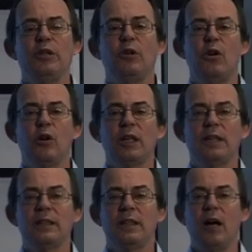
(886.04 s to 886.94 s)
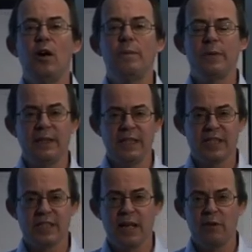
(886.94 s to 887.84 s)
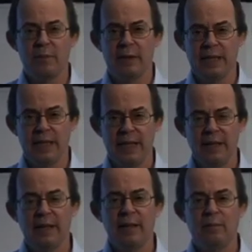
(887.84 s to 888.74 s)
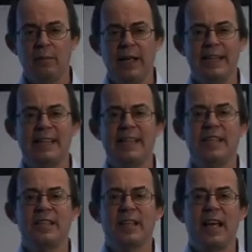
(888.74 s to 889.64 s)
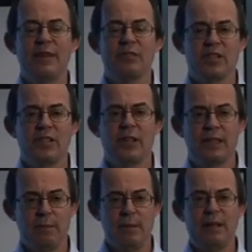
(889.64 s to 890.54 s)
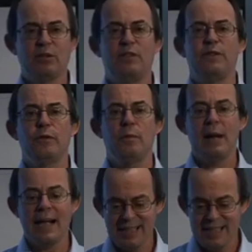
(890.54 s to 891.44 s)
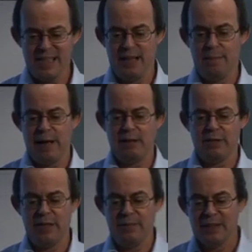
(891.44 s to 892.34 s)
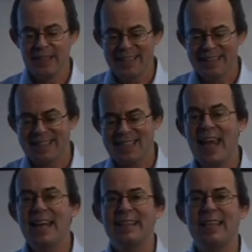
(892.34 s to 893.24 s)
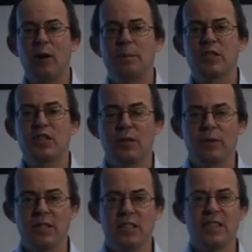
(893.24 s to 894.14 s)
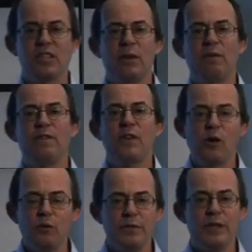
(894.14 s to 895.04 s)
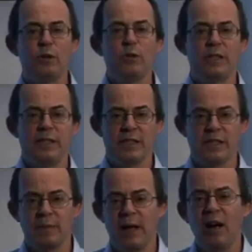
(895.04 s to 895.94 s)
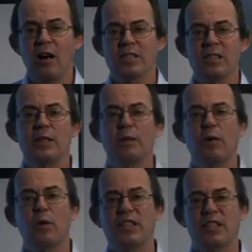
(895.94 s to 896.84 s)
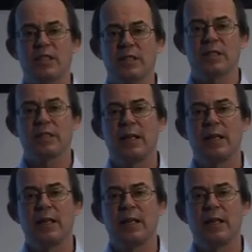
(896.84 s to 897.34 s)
your opening ceremony might need to have a certain amount of formality about it, take the opportunity to involve the audience by asking them questions.